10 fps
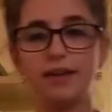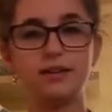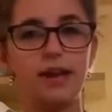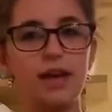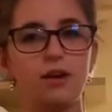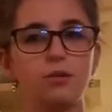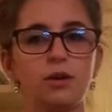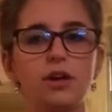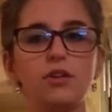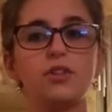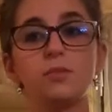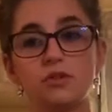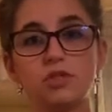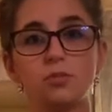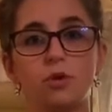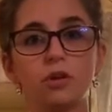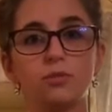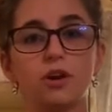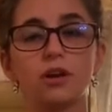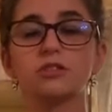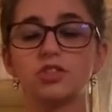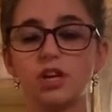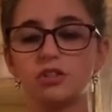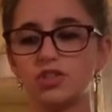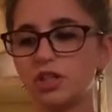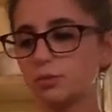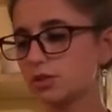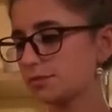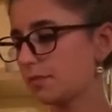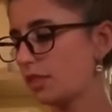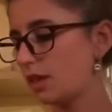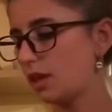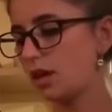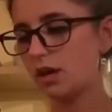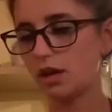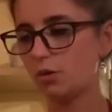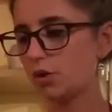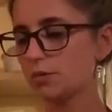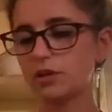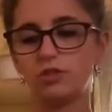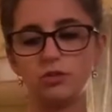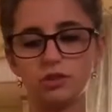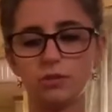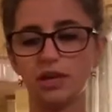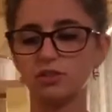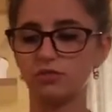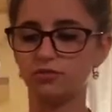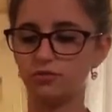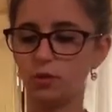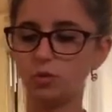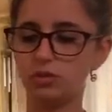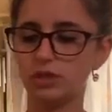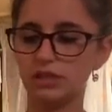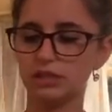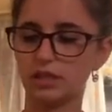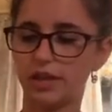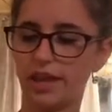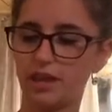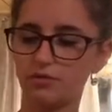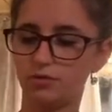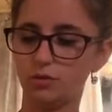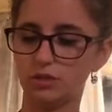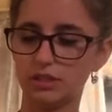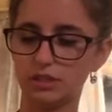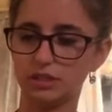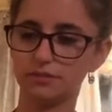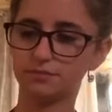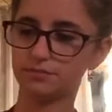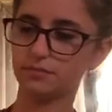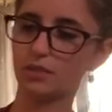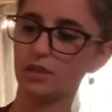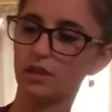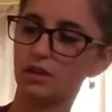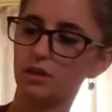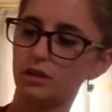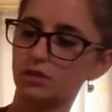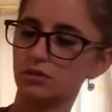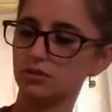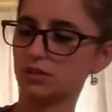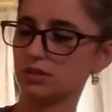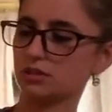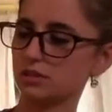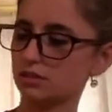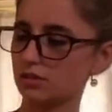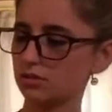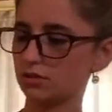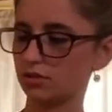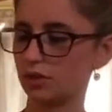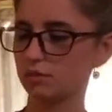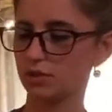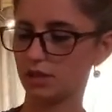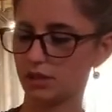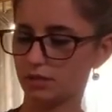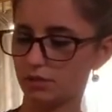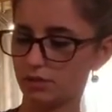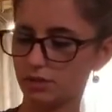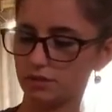Now, the most important part, the chocolate chips. What I'm gonna do is I'm gonna actually fold these in, hand fold these in. So let's get this all scraped down.